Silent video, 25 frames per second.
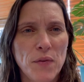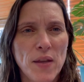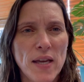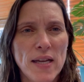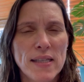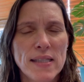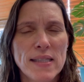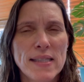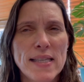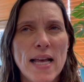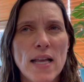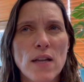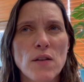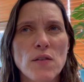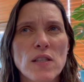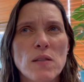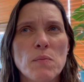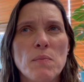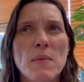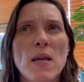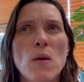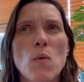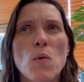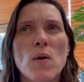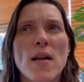It settles
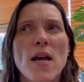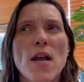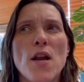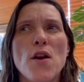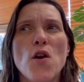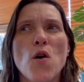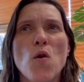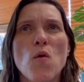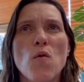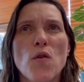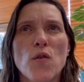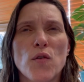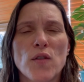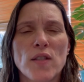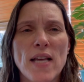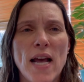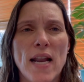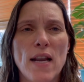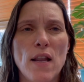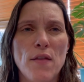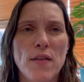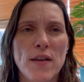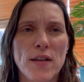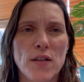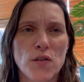me when I know those
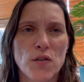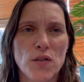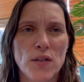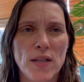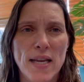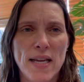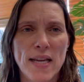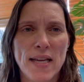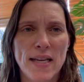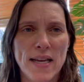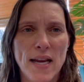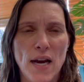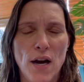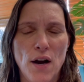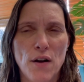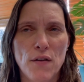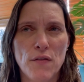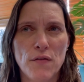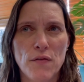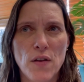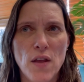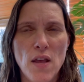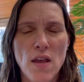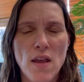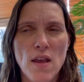kind of things are taken care
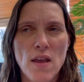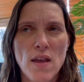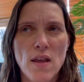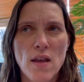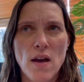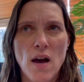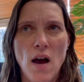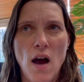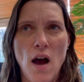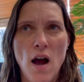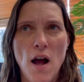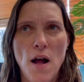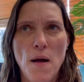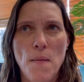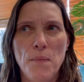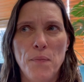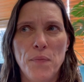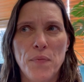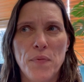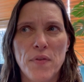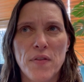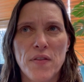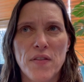of.